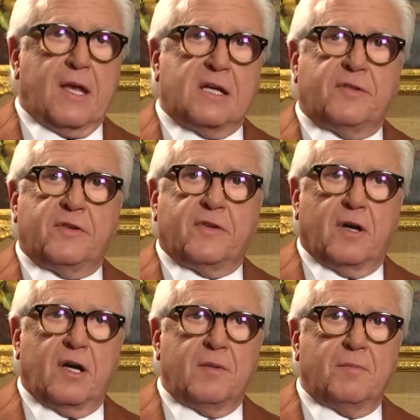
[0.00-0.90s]
and at the
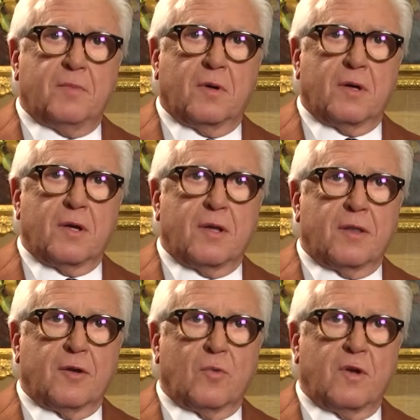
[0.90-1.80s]
time, uh,
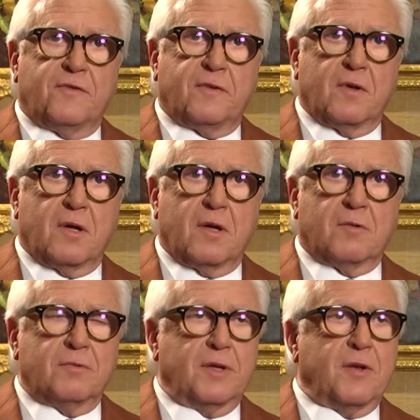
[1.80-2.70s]
there was uh,
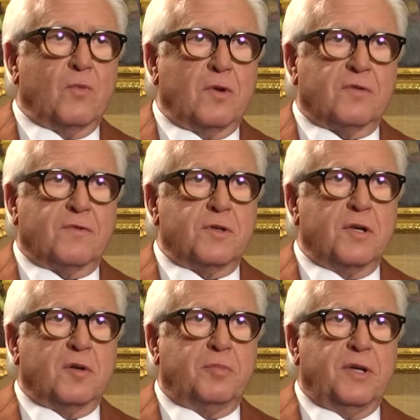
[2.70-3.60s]
a really wonderful
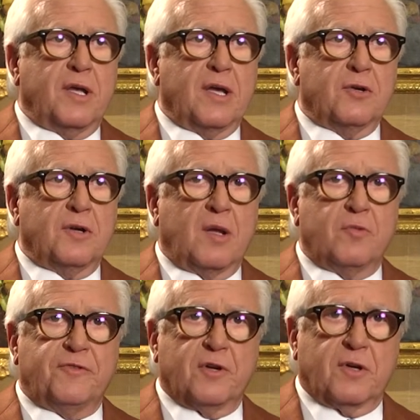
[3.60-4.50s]
young PA. Her name
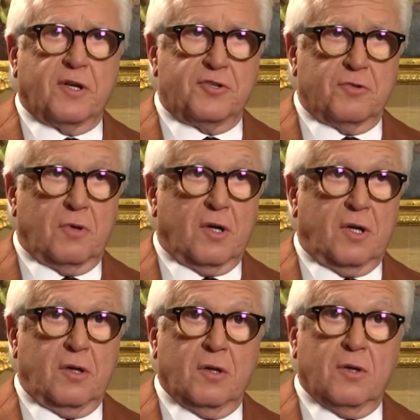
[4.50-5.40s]
was Erica
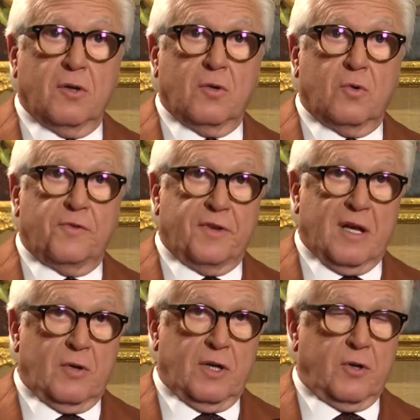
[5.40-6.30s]
Gerard, who is
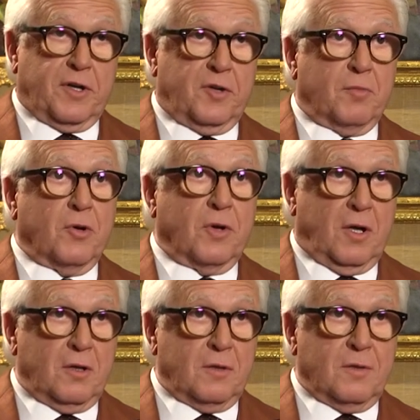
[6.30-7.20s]
now Erica Di
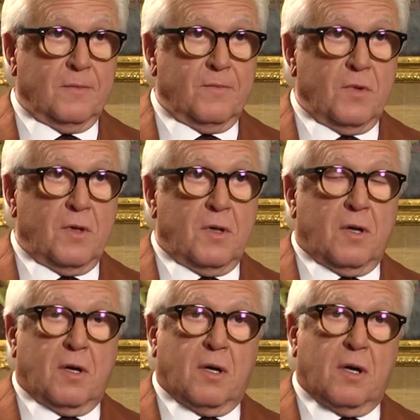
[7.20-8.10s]
Bona,
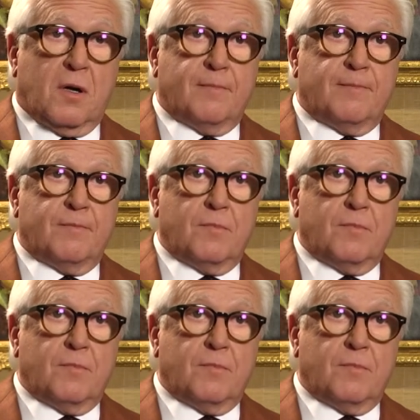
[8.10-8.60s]
um,